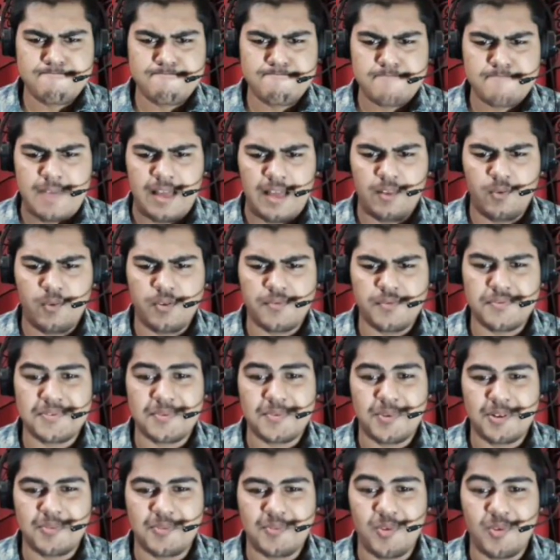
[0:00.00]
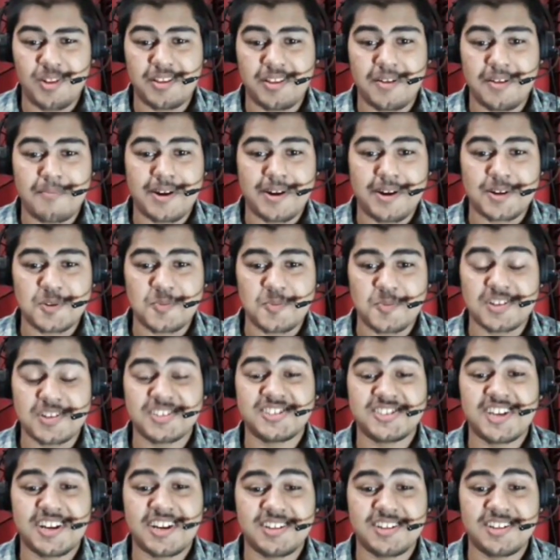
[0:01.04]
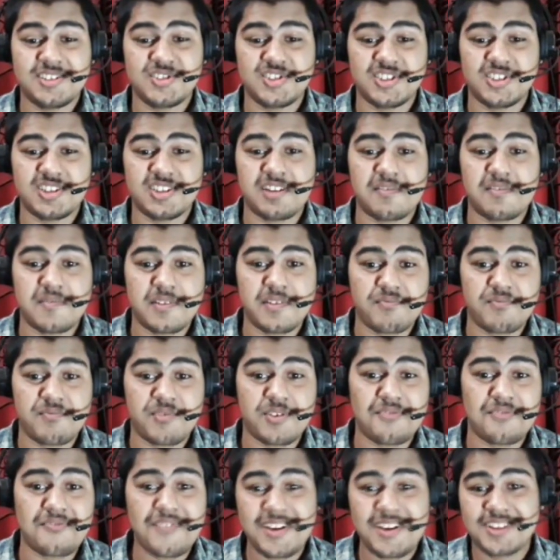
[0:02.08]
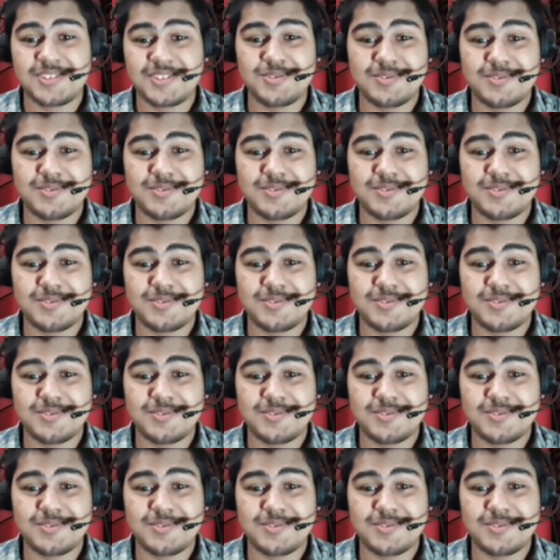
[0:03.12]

Hello everyone, welcome back to my channel Shithub Review and Reactions,